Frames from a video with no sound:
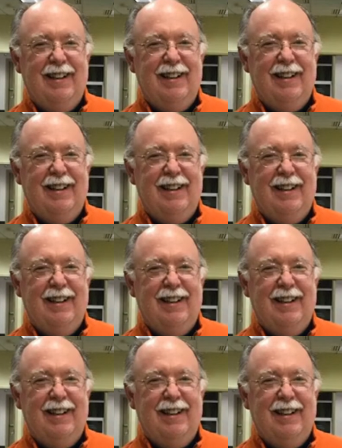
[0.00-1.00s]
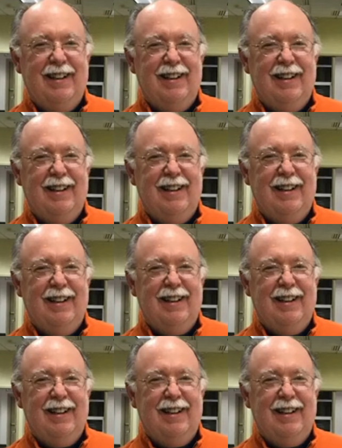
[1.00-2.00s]

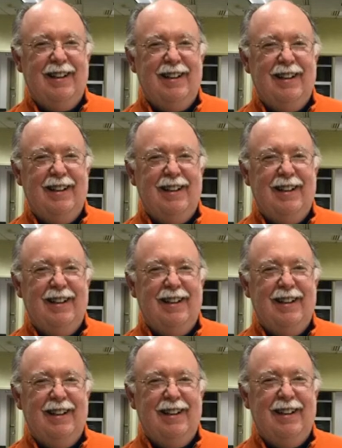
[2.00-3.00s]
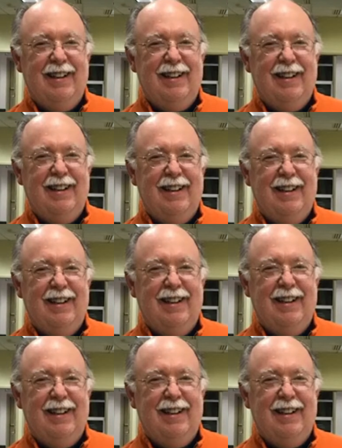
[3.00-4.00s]

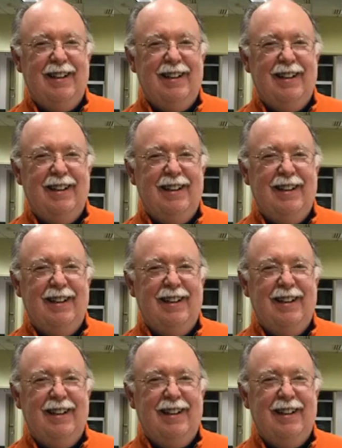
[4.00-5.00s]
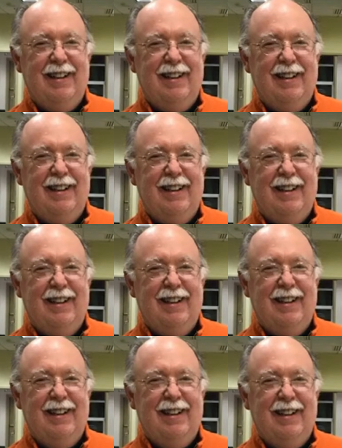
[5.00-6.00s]

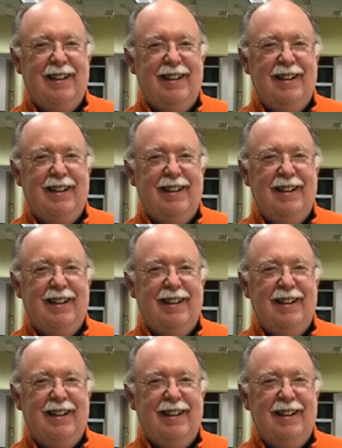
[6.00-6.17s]
(silent)